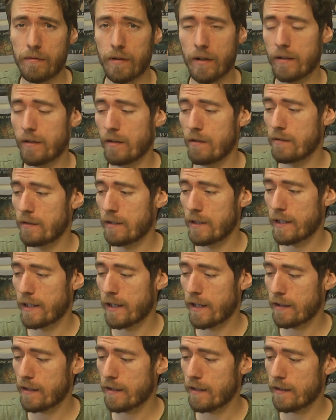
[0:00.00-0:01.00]
I totally
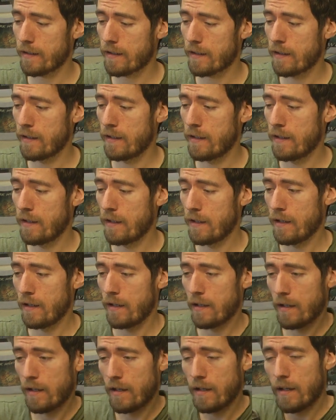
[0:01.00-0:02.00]
get that.
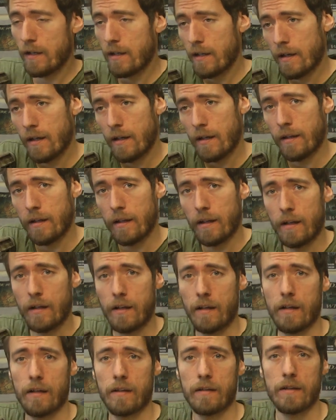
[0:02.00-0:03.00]
And
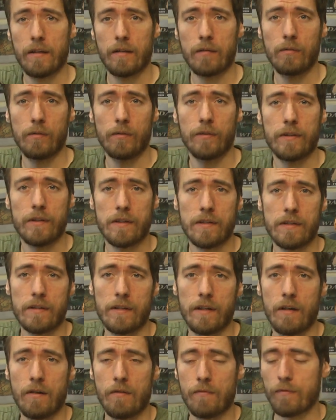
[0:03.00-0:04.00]
then you got this
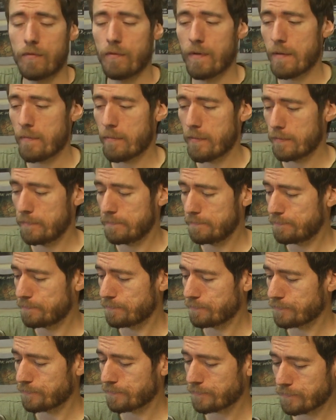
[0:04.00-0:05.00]
stealth grip.
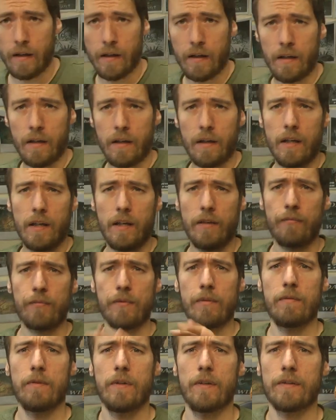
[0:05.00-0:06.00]
If
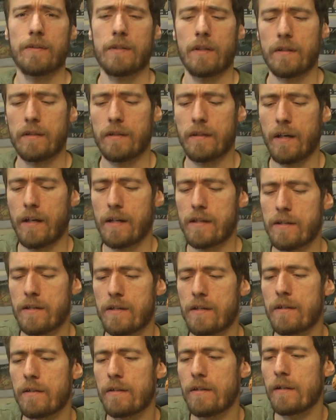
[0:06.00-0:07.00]
you want to
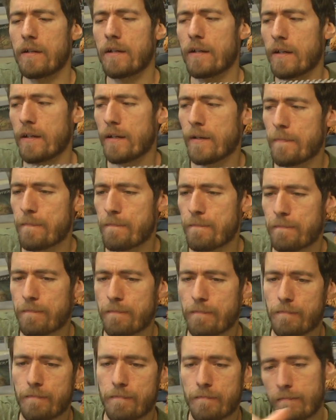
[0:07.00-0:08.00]
attach the
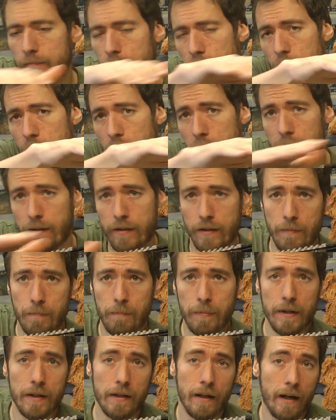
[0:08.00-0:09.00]

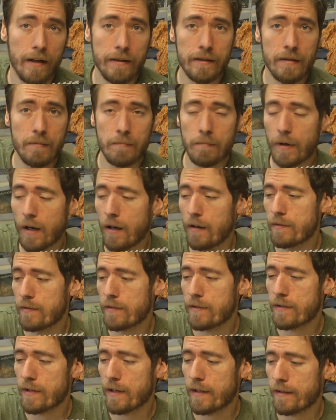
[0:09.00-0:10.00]
P90 mount
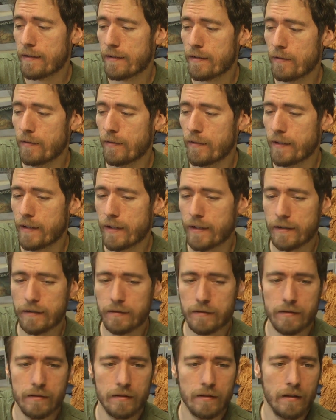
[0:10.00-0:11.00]
set on
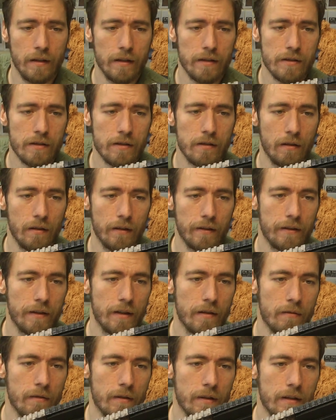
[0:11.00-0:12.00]
there, let's call it
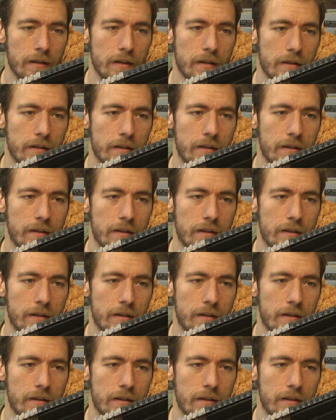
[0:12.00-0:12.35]
that way.